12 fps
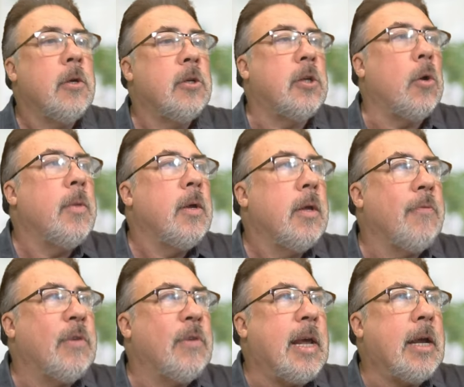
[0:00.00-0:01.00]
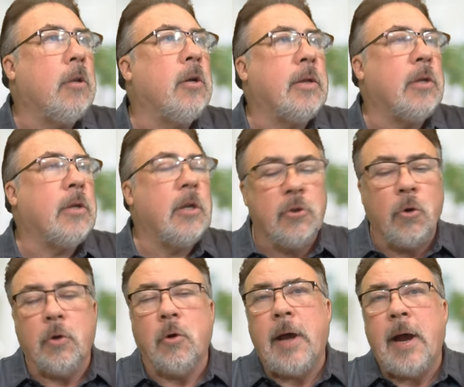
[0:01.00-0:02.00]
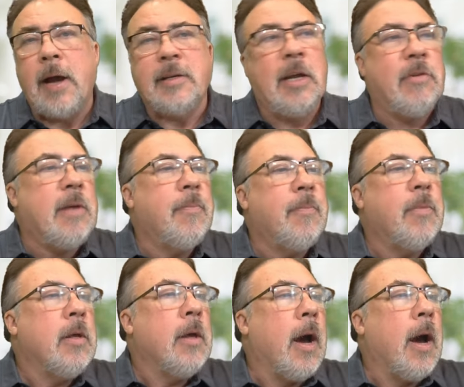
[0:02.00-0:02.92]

So if you take a look at the historical activity,